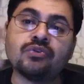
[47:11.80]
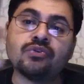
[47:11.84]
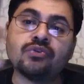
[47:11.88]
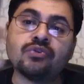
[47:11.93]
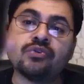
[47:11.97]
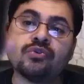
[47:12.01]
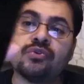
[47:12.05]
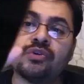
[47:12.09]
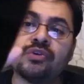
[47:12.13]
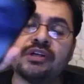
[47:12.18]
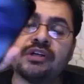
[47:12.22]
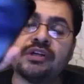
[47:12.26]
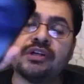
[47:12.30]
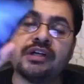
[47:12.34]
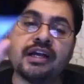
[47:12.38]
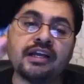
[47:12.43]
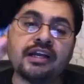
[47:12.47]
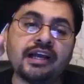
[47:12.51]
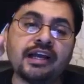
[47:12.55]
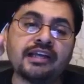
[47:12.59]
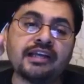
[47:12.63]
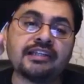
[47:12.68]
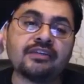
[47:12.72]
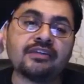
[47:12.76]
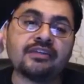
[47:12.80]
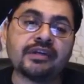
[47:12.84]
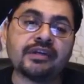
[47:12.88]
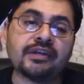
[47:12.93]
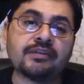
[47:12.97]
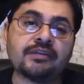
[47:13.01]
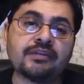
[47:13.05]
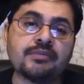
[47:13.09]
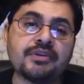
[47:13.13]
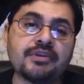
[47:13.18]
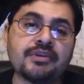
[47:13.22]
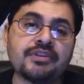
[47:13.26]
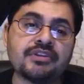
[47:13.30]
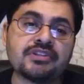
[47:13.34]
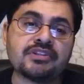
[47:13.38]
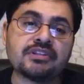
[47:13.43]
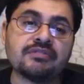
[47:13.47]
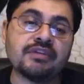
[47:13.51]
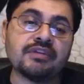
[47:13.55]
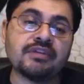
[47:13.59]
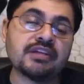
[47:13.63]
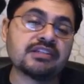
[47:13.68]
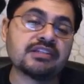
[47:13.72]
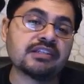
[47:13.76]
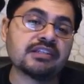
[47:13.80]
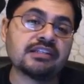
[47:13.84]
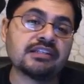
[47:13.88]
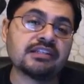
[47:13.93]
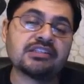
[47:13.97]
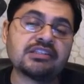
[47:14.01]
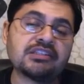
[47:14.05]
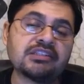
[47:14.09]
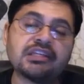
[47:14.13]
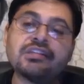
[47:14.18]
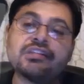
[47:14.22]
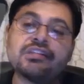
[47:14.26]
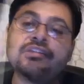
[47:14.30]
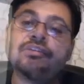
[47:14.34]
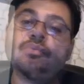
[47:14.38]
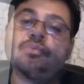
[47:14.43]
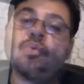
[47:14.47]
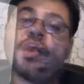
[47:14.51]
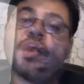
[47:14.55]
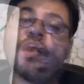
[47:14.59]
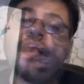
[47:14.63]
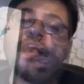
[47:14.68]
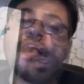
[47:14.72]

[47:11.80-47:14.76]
Oh, I highly recommend this device, and let's take a look